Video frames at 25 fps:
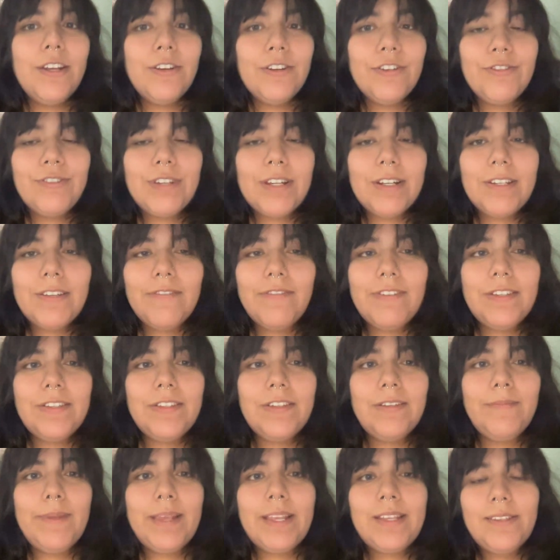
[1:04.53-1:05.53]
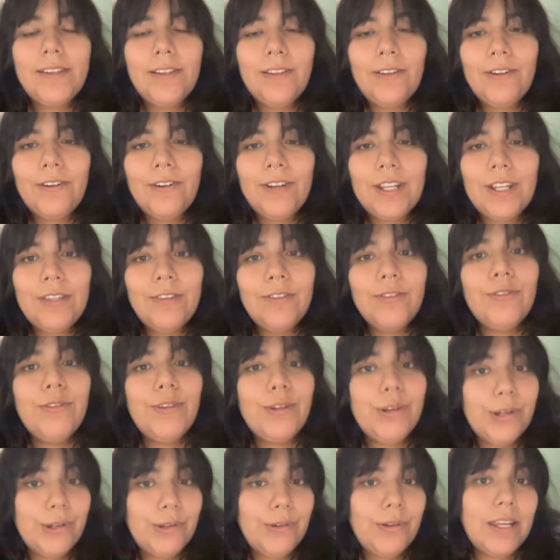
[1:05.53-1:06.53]
Constructivism is a learning
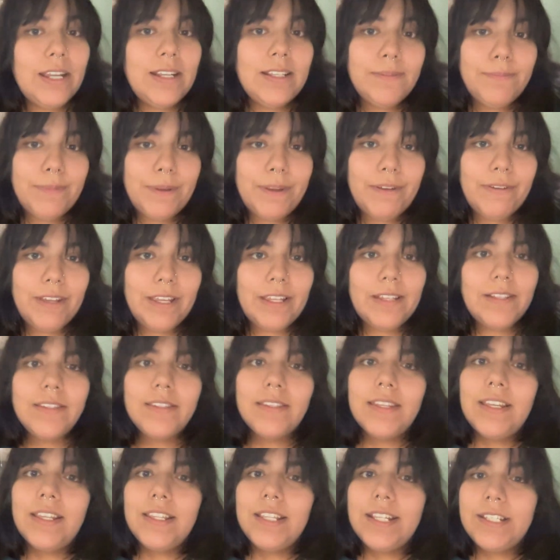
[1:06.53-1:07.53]
through experience.